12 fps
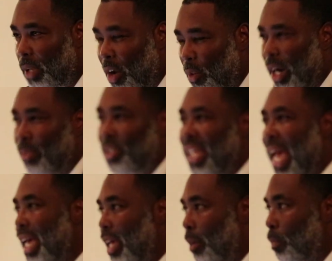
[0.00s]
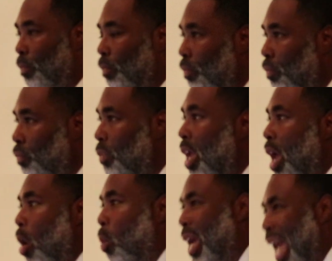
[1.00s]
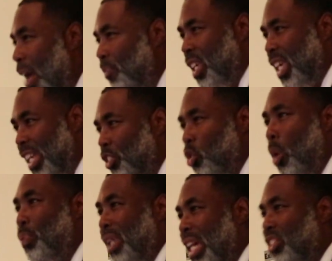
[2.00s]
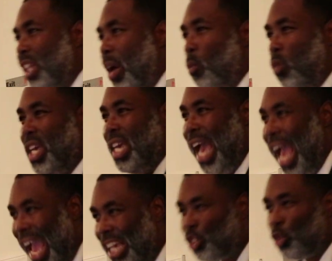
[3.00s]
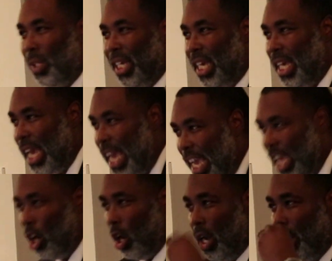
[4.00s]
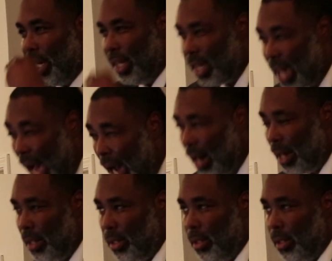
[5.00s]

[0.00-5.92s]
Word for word: Hear what I'm saying? We have to get to a place that we actually hear God